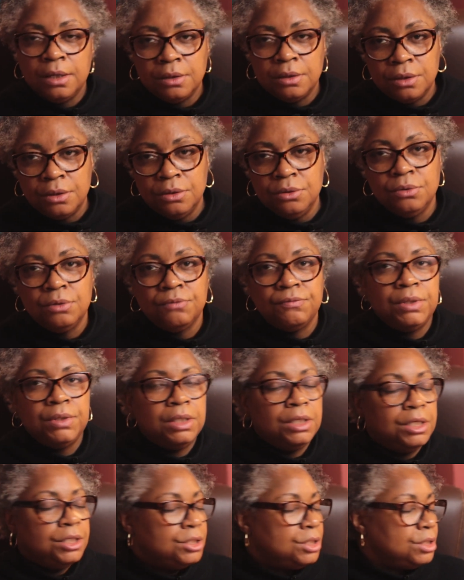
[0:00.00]
Knew the
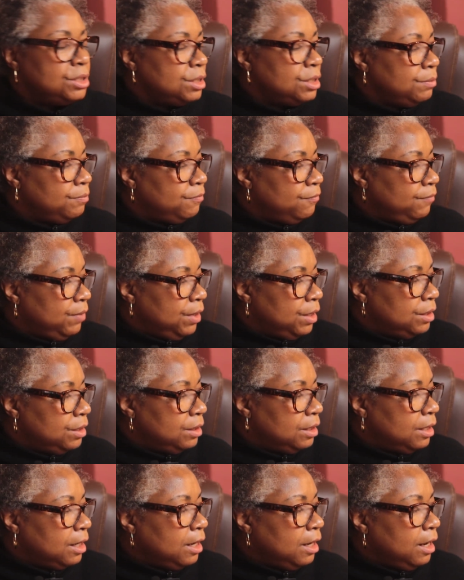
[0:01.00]
relationship
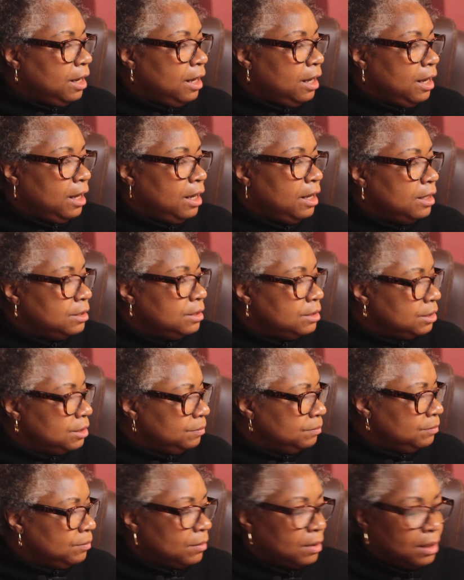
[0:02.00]
finally, and
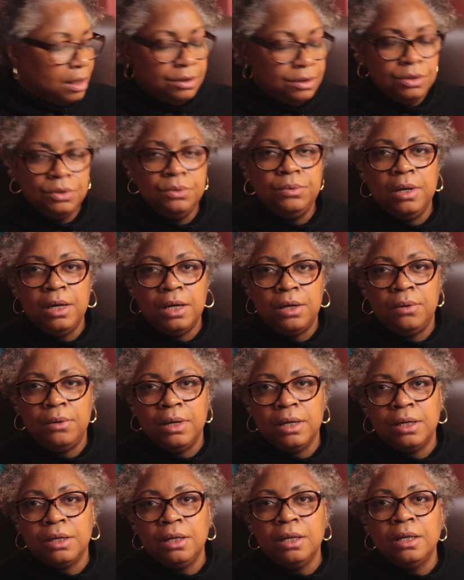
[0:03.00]
I knew
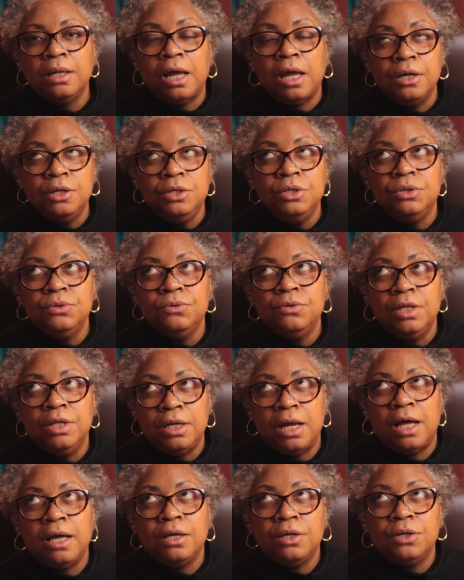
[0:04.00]
I knew
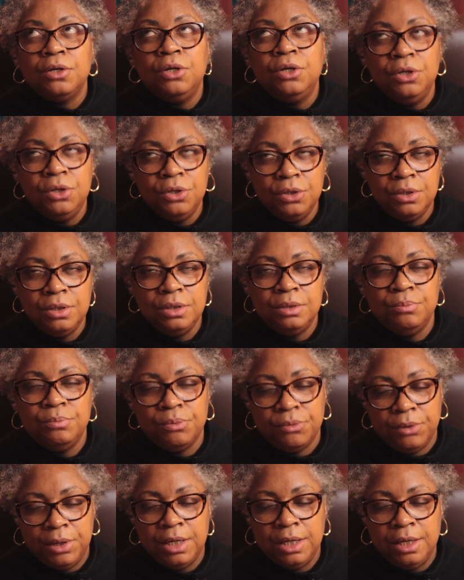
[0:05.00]
that I could
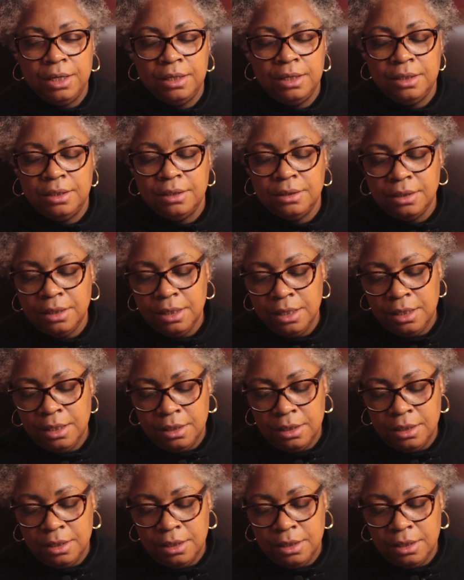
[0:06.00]
bring in